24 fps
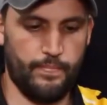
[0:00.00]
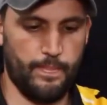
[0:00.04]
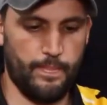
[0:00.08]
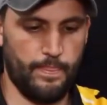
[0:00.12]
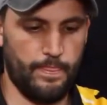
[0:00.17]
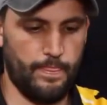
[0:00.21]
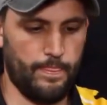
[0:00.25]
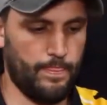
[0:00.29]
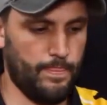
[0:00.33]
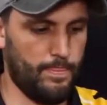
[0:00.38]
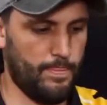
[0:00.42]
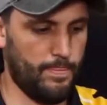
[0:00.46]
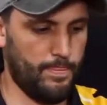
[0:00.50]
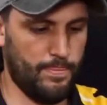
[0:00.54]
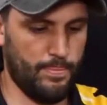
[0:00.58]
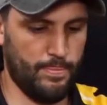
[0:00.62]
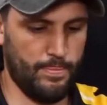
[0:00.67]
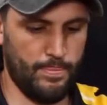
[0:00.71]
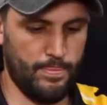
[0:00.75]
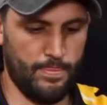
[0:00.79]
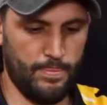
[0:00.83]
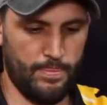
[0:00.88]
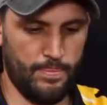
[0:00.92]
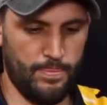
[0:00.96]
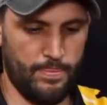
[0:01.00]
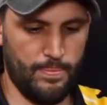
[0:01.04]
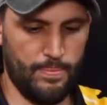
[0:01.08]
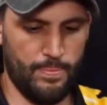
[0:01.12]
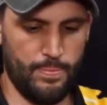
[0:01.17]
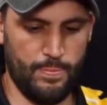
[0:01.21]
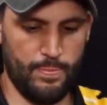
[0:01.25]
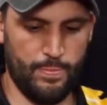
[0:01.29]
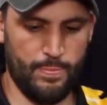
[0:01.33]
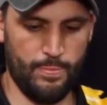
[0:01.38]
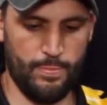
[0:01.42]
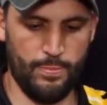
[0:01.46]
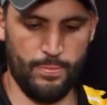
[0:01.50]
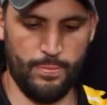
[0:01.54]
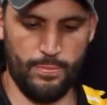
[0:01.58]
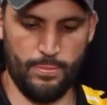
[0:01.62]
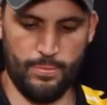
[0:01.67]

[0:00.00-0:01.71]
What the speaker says: Nobody speaks.